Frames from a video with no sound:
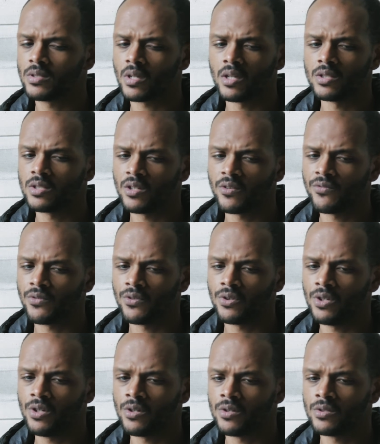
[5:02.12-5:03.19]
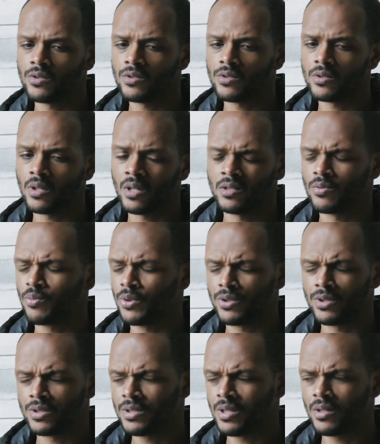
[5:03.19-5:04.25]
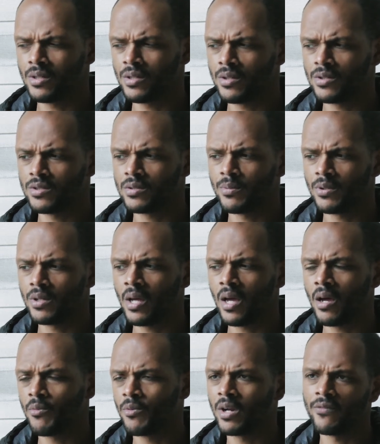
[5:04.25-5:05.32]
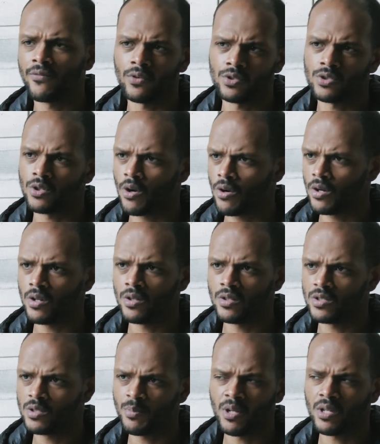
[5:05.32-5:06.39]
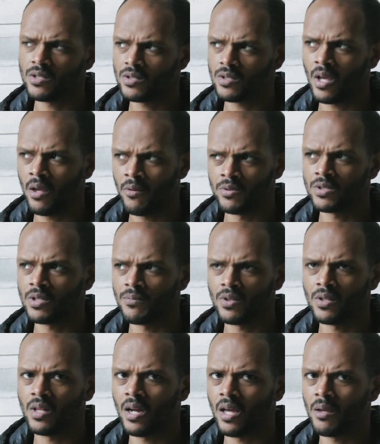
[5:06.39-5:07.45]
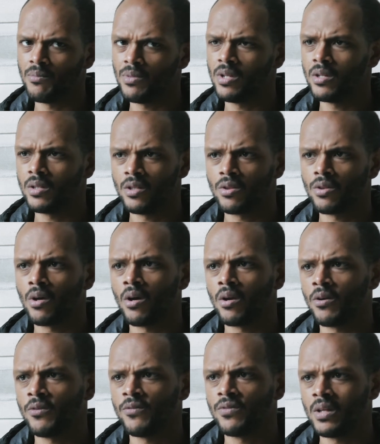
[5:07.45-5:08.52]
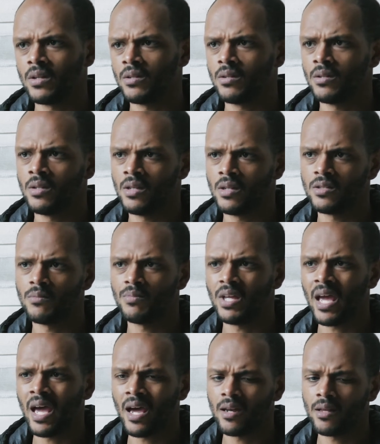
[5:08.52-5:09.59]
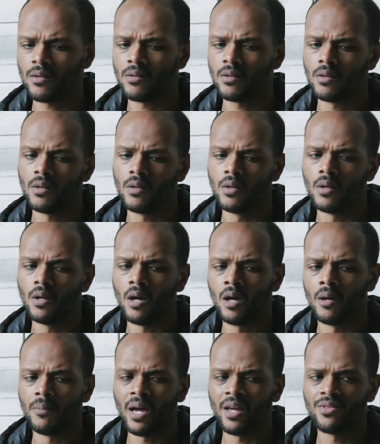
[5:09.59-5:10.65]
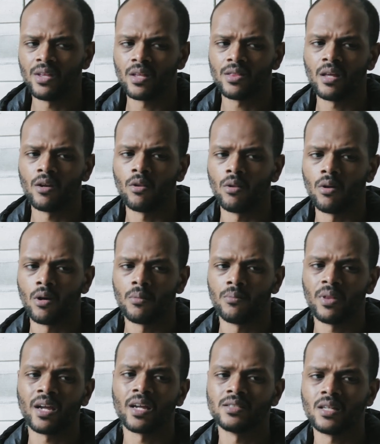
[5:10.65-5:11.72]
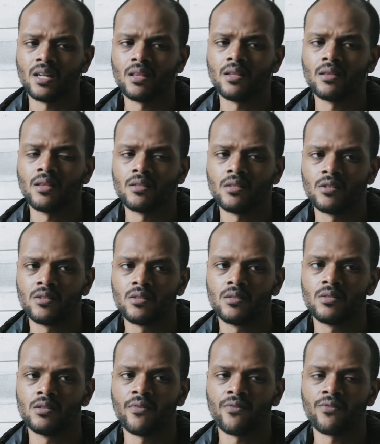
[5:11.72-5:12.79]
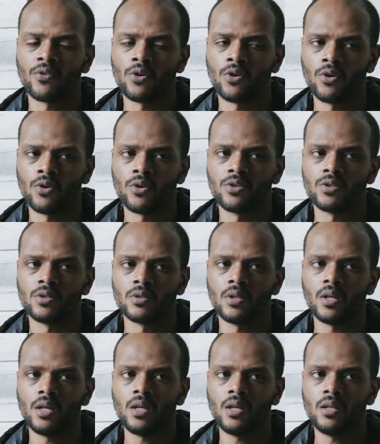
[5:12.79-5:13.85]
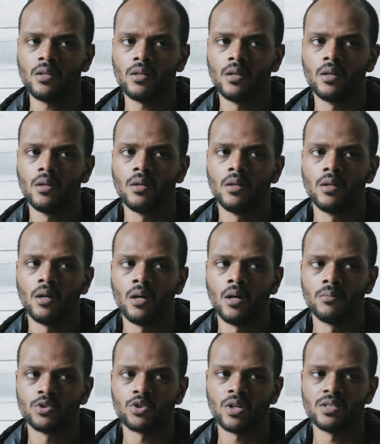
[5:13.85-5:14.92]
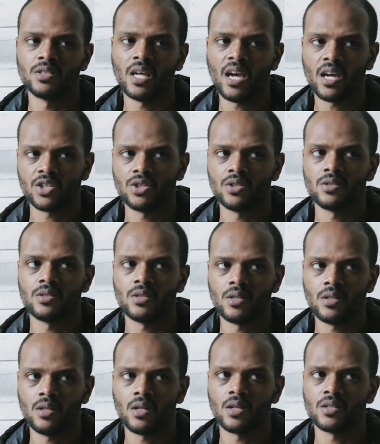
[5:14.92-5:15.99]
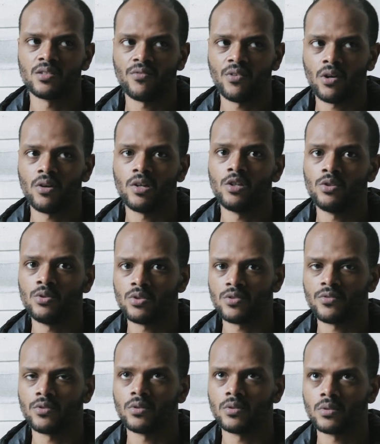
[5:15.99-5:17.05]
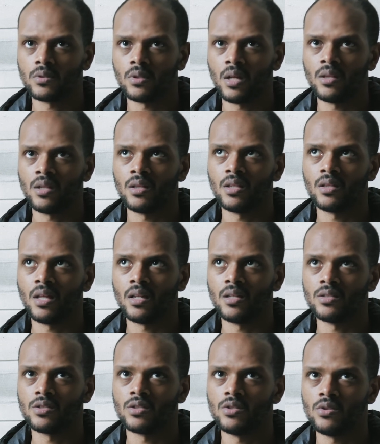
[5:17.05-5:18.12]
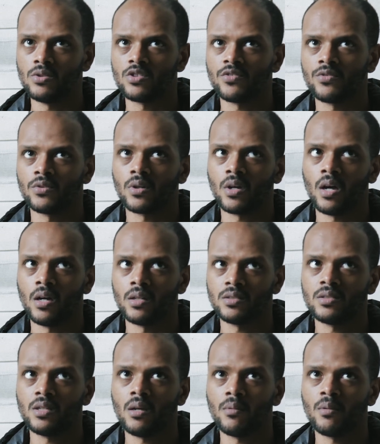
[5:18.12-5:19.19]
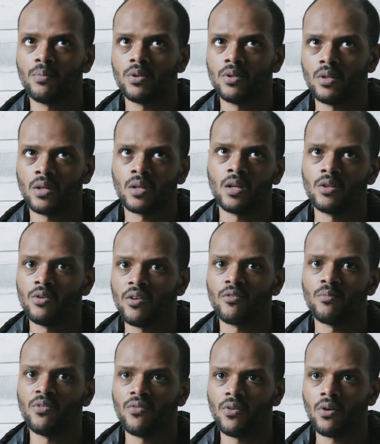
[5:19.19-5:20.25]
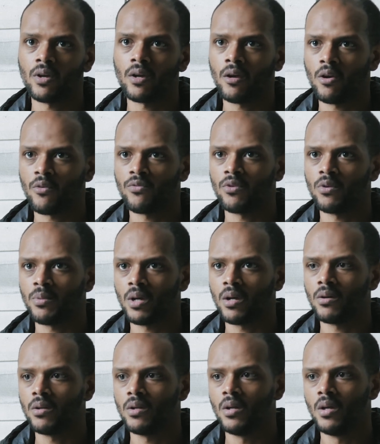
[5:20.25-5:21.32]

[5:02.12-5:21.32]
discussing for years. It's weird to say years, but yeah, when I first started in the space, it was something that I immediately thought of that needed to be added. I think that like I said, I think that the deferred or delayed transaction sending is very useful. I think that is a useful concept, but again, you have to be very careful about